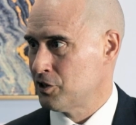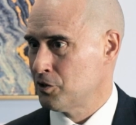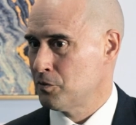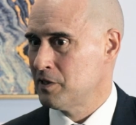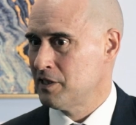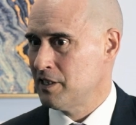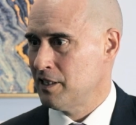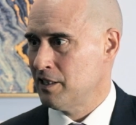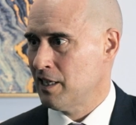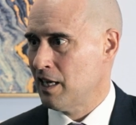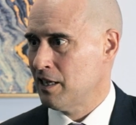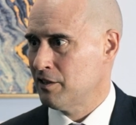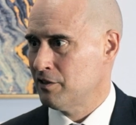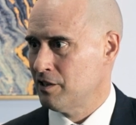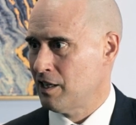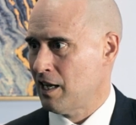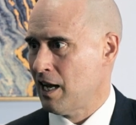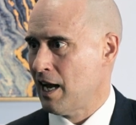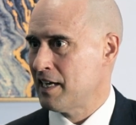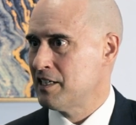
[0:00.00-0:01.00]
So we see a
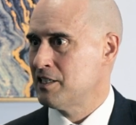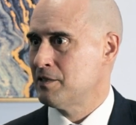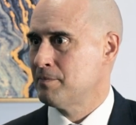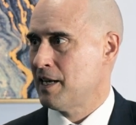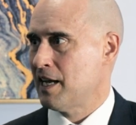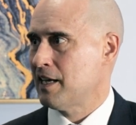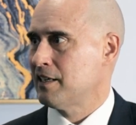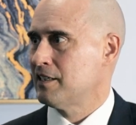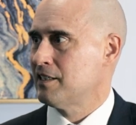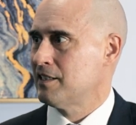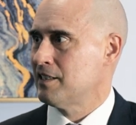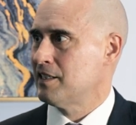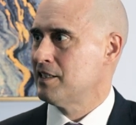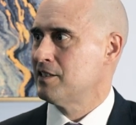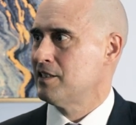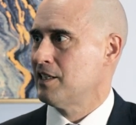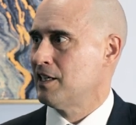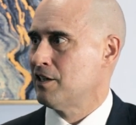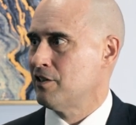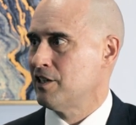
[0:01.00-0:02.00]
high demand in
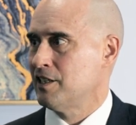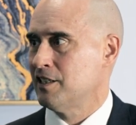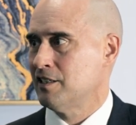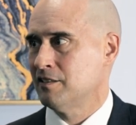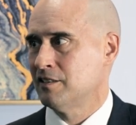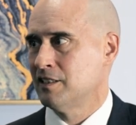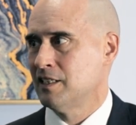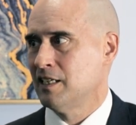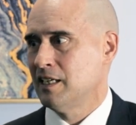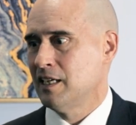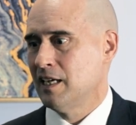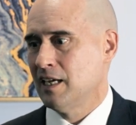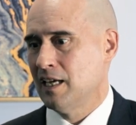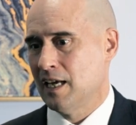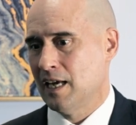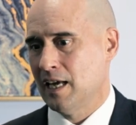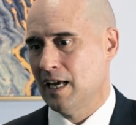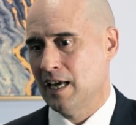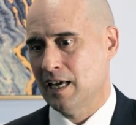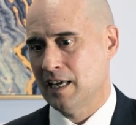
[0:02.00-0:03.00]
this area,
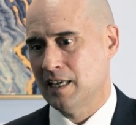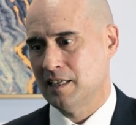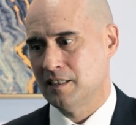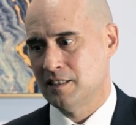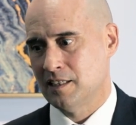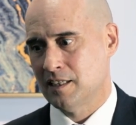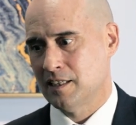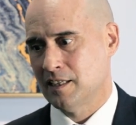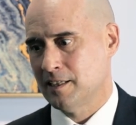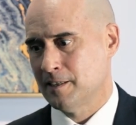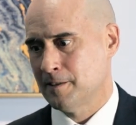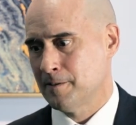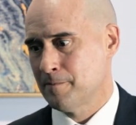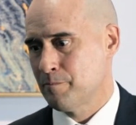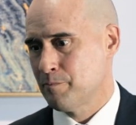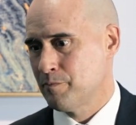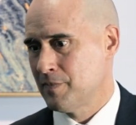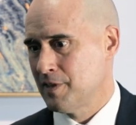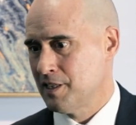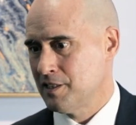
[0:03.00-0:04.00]
and
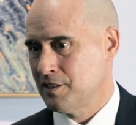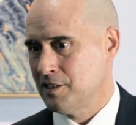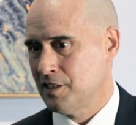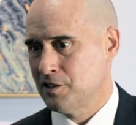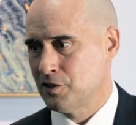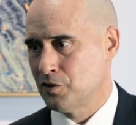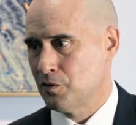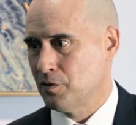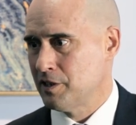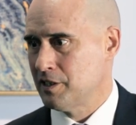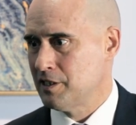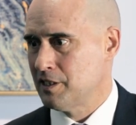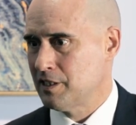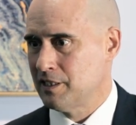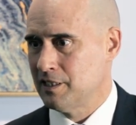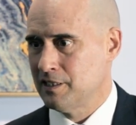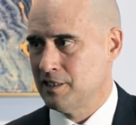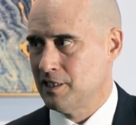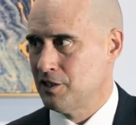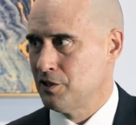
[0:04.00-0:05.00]
this is going to
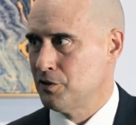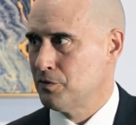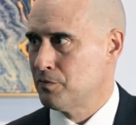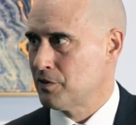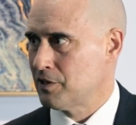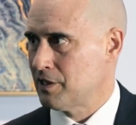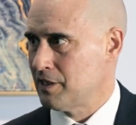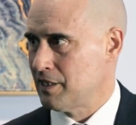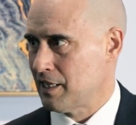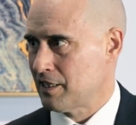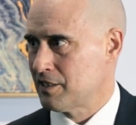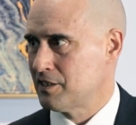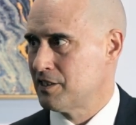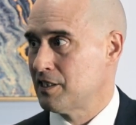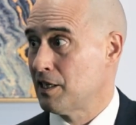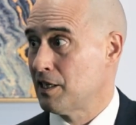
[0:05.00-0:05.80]
continue for the next